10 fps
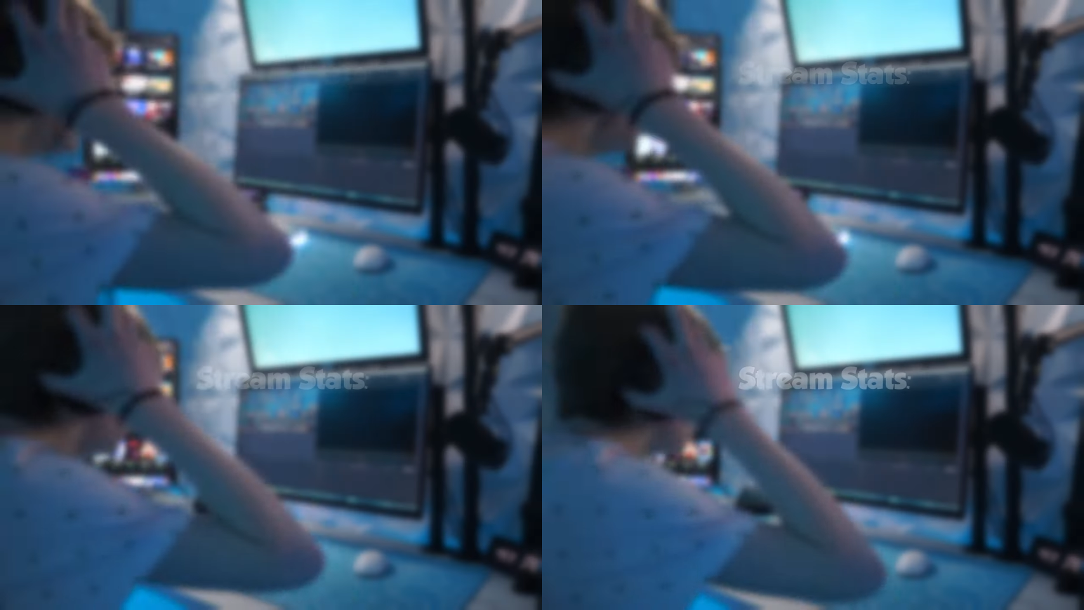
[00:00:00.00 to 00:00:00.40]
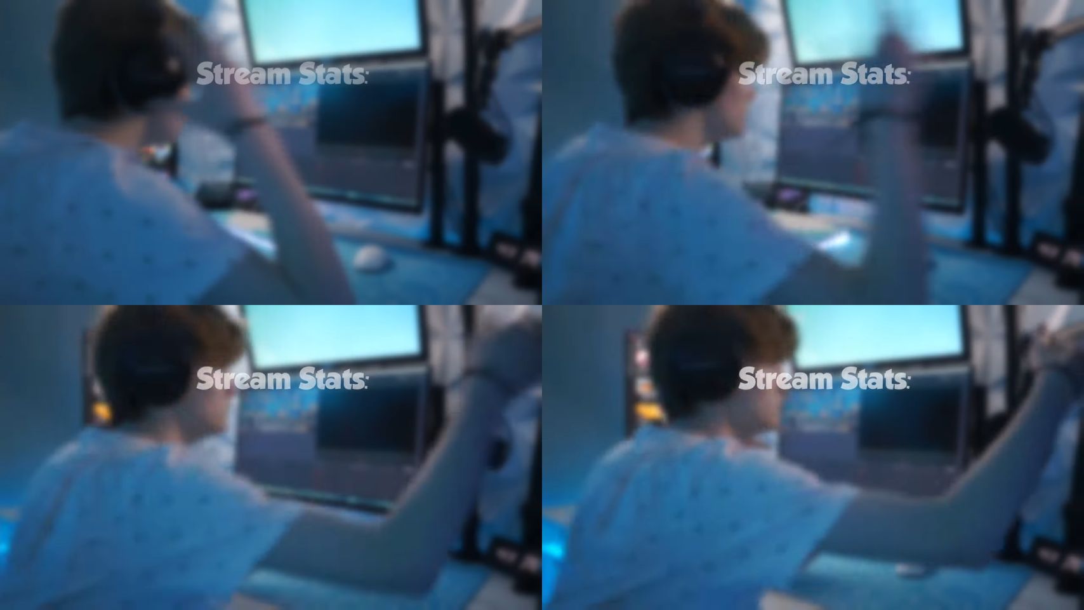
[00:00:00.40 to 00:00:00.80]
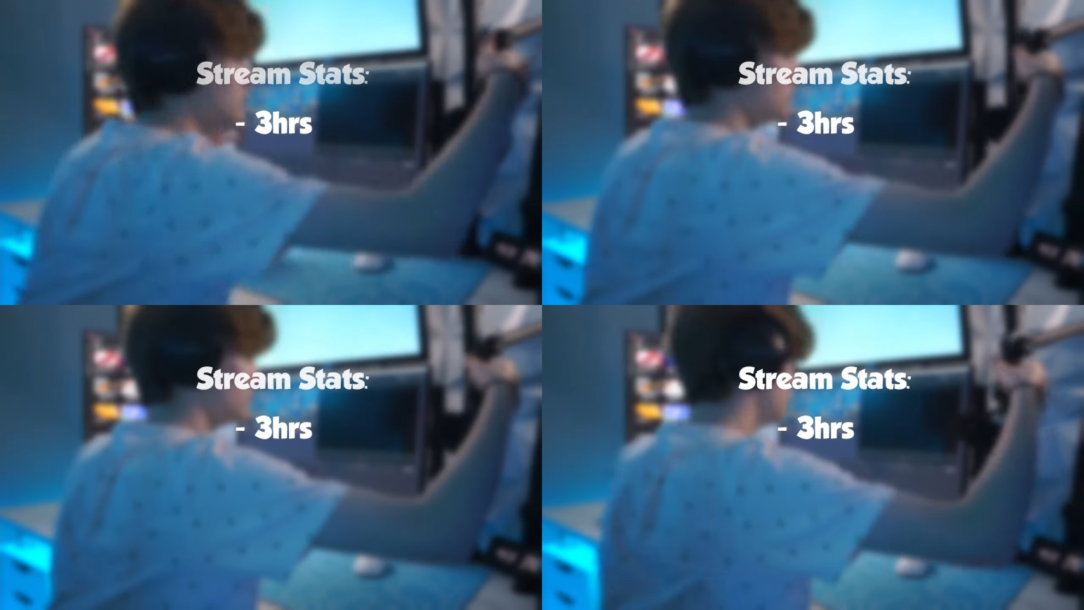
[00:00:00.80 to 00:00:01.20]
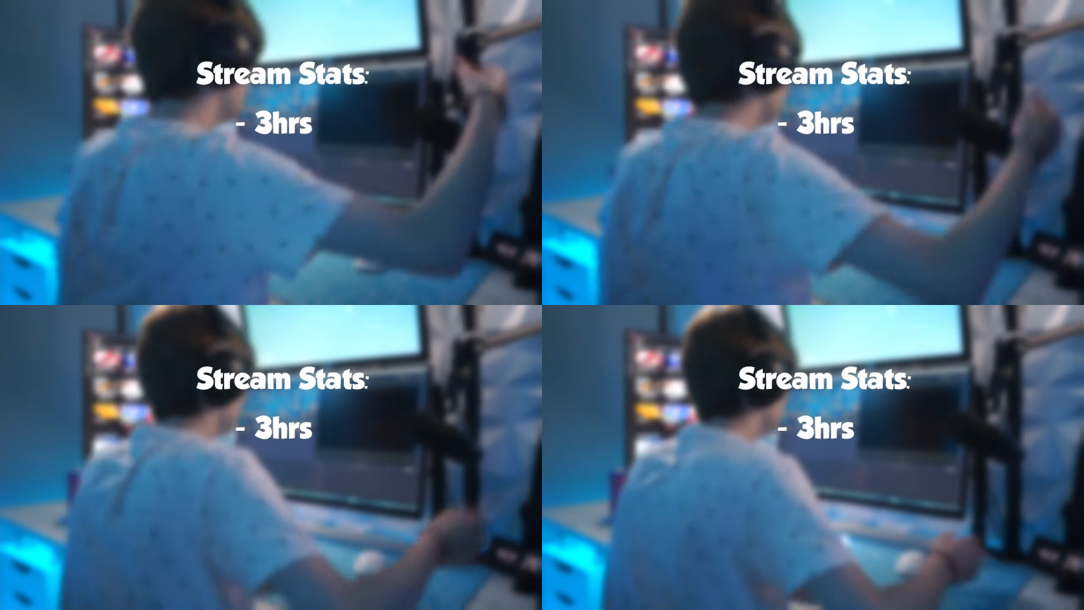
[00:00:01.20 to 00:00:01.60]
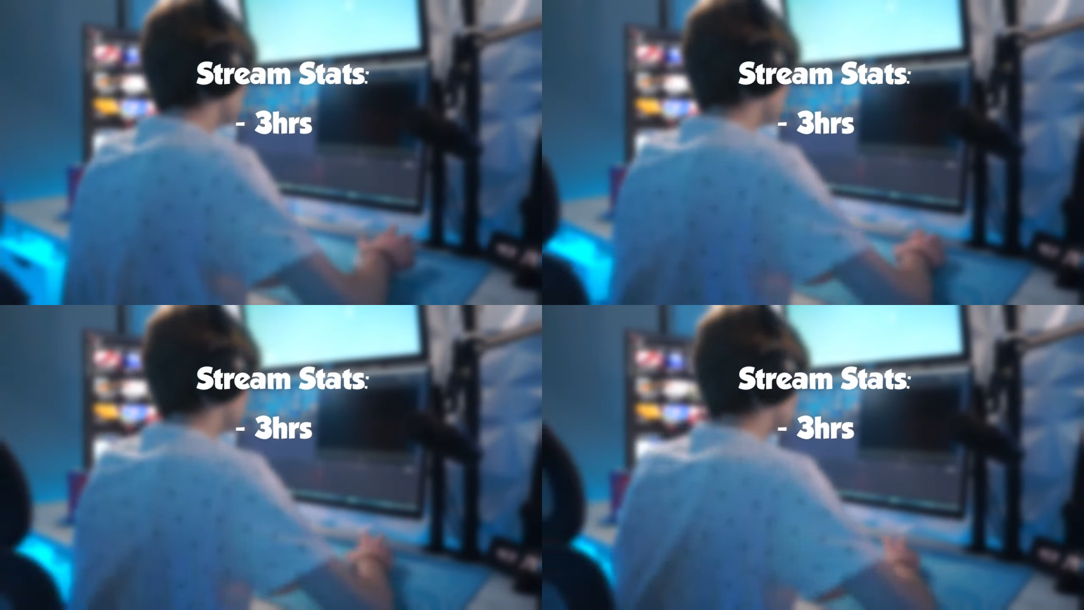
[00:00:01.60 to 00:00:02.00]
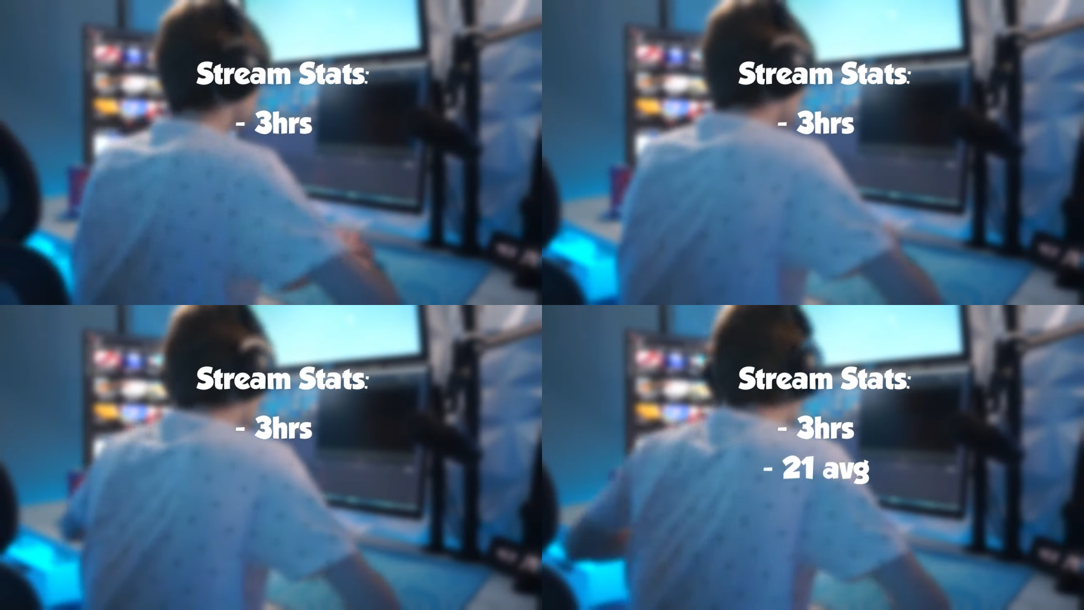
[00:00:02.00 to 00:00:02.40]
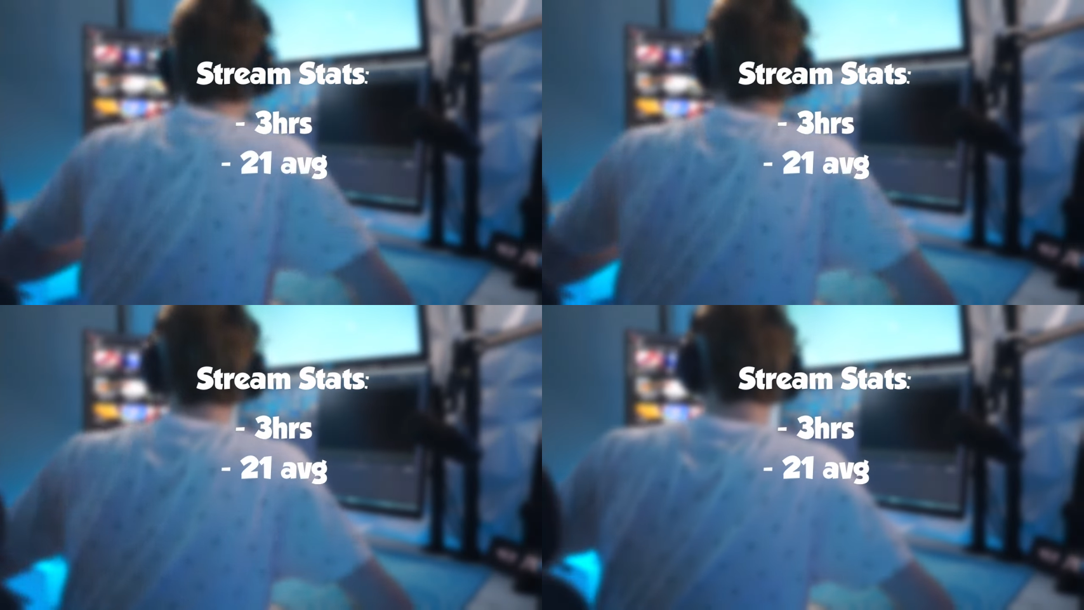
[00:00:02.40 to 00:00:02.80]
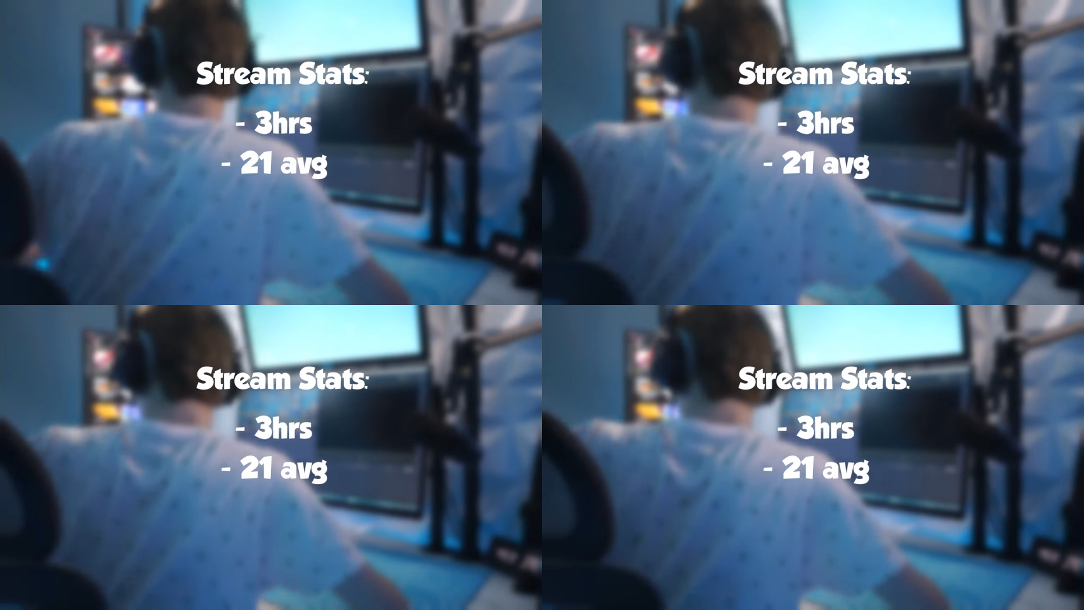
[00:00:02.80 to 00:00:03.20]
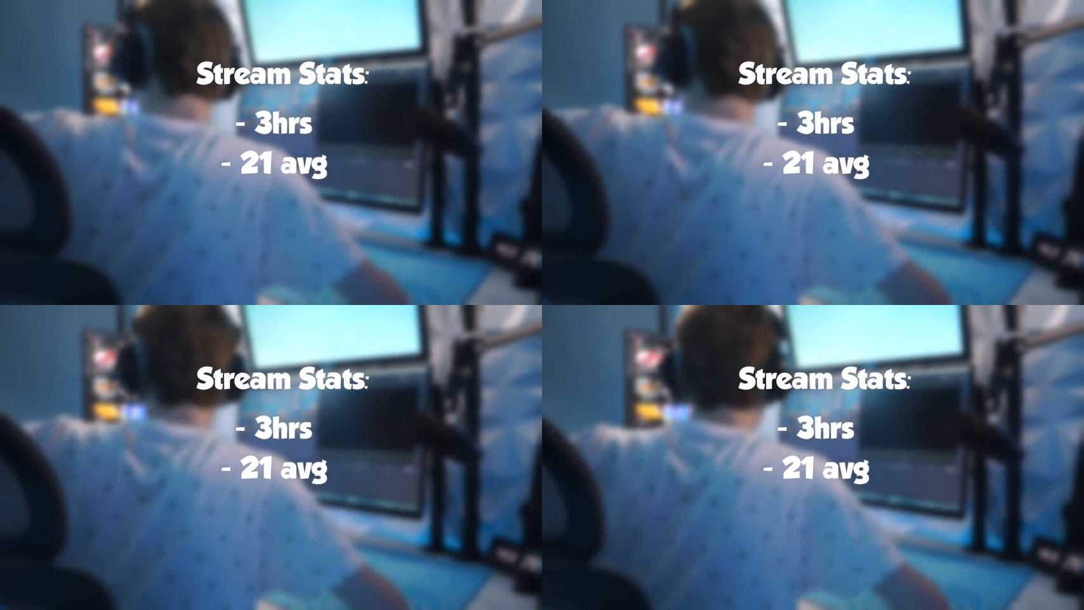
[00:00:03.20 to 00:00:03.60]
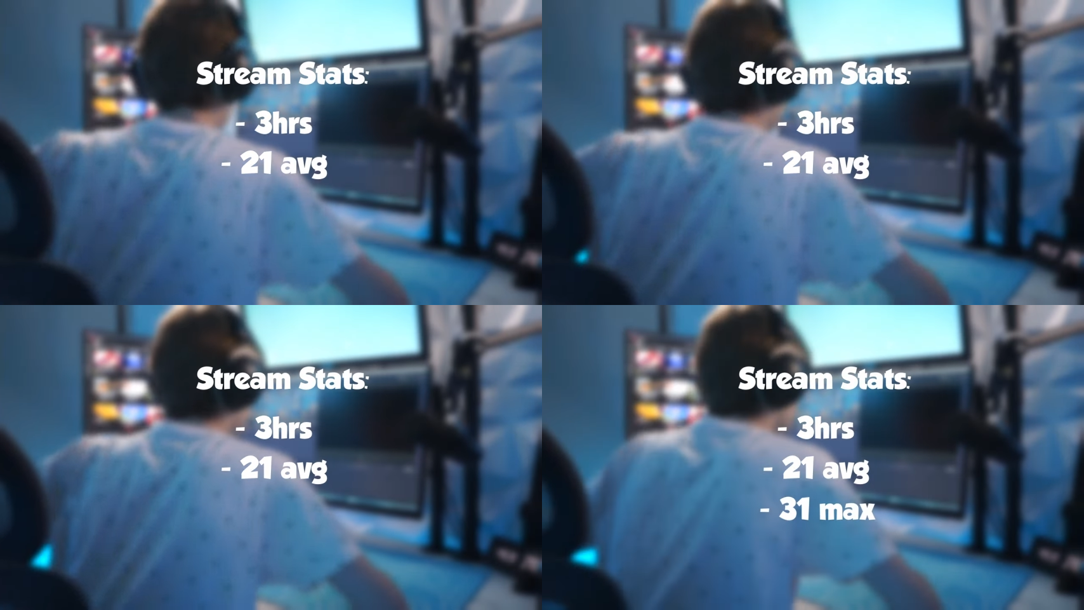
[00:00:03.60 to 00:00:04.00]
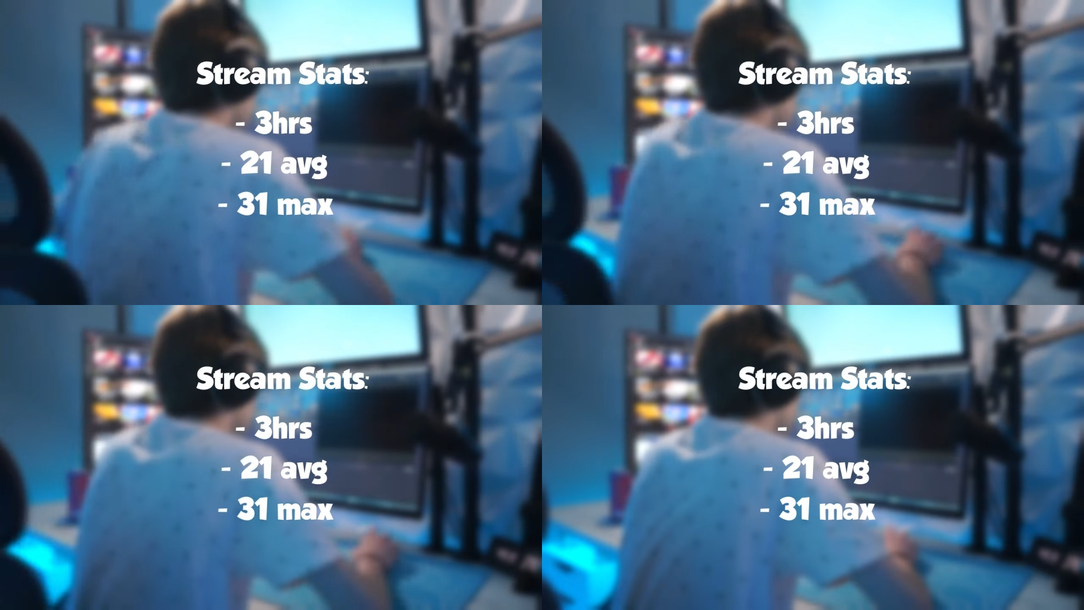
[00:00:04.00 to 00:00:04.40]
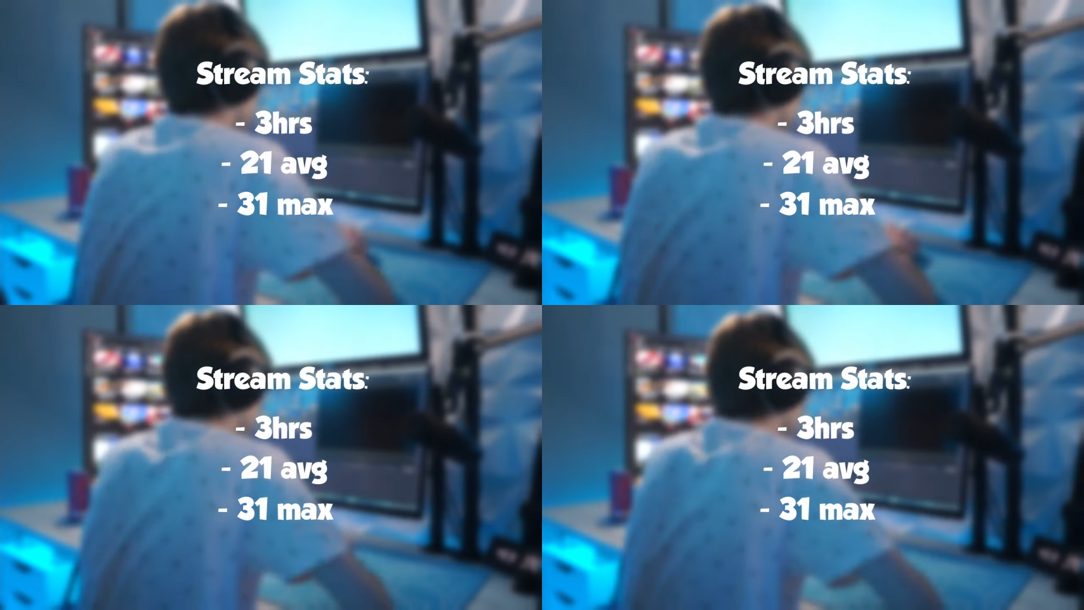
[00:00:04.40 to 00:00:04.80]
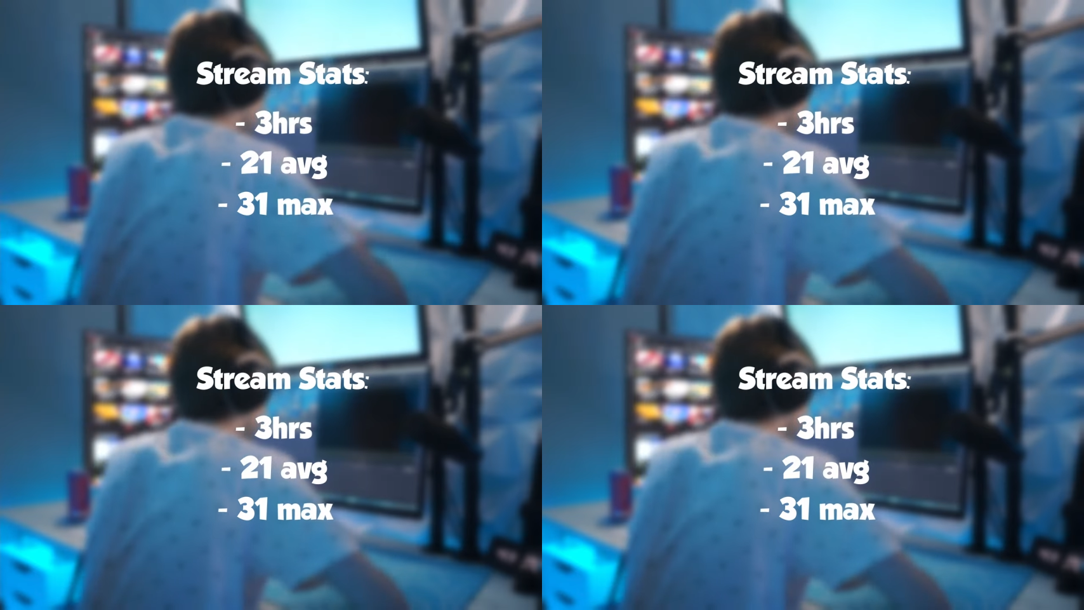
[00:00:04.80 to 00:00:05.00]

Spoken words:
[unreadable: no face in view]